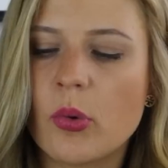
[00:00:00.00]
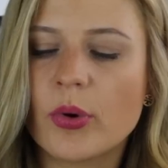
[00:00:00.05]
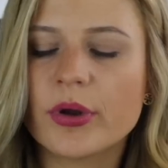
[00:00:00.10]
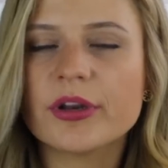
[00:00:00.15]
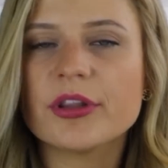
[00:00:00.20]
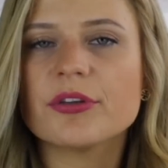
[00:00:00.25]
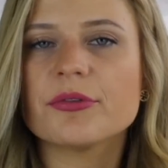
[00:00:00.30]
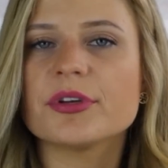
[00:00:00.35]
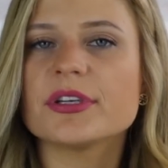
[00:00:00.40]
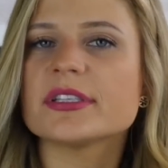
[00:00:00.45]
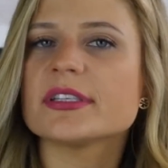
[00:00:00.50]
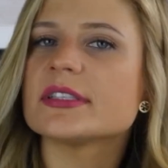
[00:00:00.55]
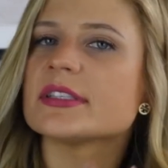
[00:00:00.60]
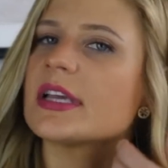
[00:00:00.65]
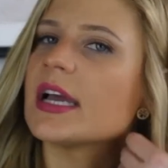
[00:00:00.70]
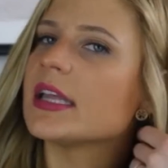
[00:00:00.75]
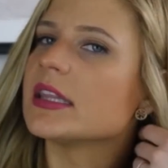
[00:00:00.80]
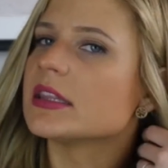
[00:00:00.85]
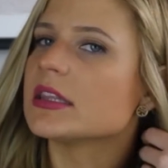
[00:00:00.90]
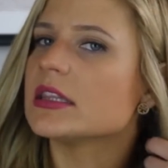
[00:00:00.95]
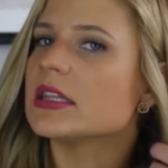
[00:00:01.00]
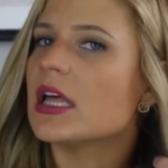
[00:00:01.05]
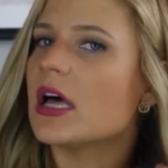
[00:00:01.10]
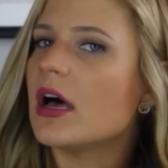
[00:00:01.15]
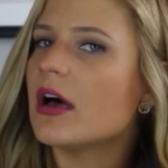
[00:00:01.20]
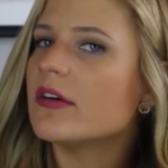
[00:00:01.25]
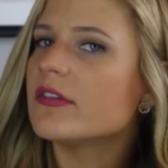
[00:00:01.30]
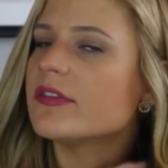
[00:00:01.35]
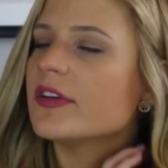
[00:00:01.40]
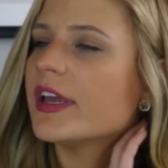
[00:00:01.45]
One of the reasons I
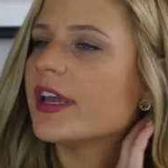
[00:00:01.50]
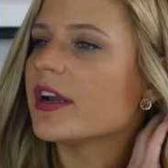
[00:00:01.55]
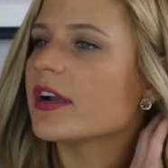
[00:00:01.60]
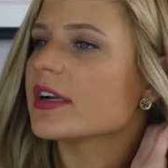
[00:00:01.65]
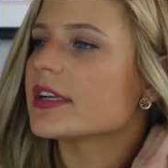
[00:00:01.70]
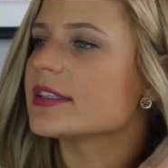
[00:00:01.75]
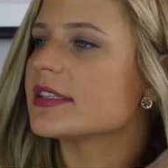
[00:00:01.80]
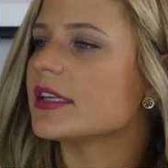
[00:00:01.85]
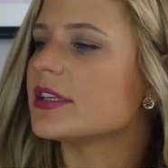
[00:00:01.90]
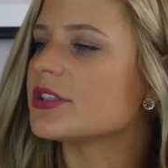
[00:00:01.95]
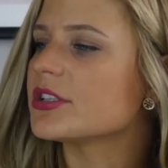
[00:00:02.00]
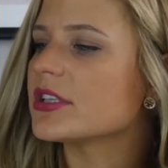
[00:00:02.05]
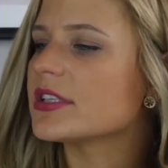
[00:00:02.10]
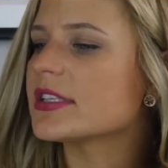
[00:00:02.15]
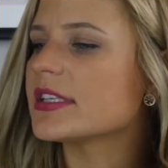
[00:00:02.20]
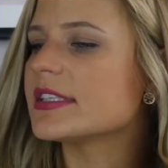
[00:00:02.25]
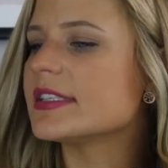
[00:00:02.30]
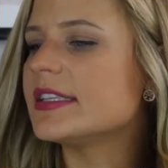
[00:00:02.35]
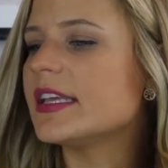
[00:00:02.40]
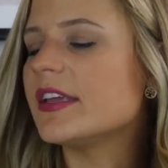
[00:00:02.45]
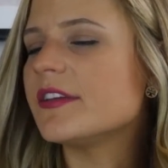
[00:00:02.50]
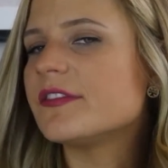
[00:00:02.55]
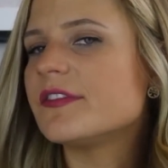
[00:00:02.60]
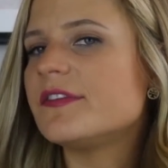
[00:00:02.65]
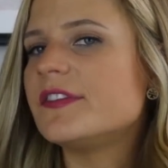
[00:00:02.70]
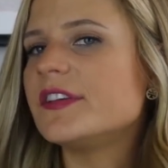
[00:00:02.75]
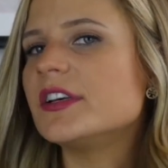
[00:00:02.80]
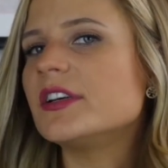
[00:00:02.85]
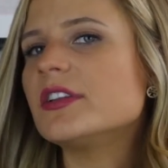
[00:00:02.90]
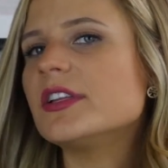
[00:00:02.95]
love hair extensions is they
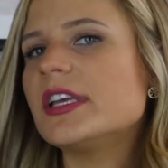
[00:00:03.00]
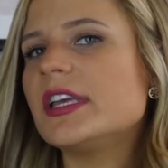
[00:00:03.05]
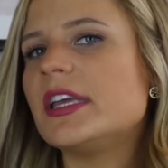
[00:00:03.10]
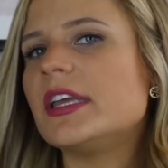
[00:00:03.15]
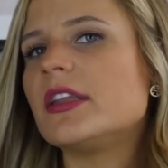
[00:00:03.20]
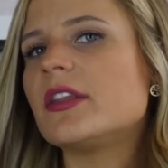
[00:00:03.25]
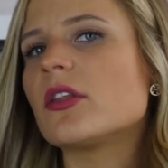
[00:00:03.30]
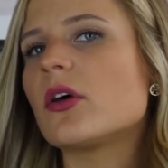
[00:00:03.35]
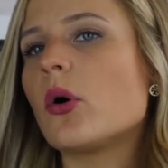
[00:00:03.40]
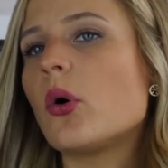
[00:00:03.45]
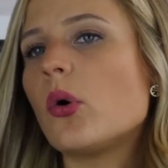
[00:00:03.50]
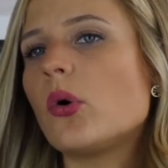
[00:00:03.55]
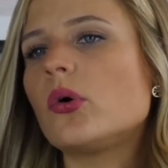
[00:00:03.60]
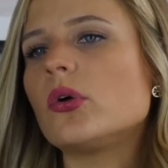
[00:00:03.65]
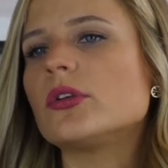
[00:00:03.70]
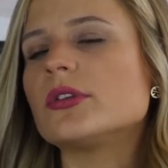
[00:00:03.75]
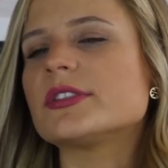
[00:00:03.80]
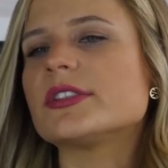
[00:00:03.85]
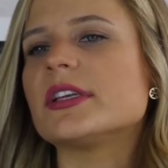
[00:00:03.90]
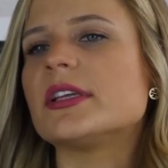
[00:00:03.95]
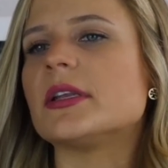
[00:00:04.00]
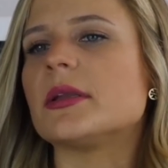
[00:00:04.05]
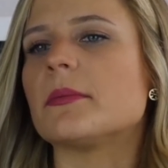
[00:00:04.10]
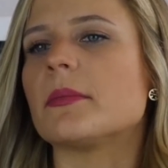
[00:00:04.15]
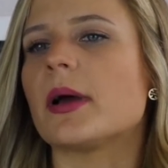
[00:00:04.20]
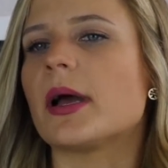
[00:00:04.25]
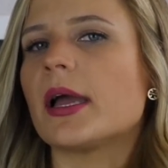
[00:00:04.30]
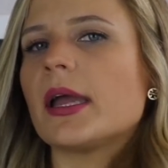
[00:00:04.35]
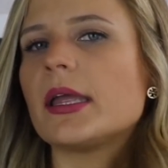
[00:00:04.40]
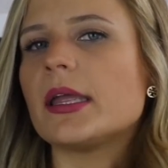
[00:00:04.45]
fill in the holes in
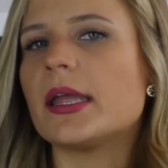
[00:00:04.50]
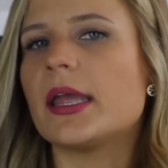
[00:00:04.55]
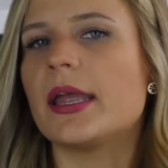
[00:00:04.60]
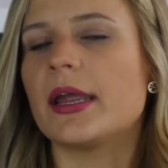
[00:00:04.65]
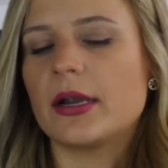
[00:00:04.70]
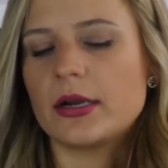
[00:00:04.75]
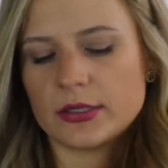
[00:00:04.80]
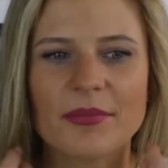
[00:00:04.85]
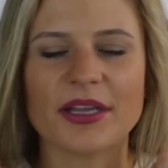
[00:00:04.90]
my hair.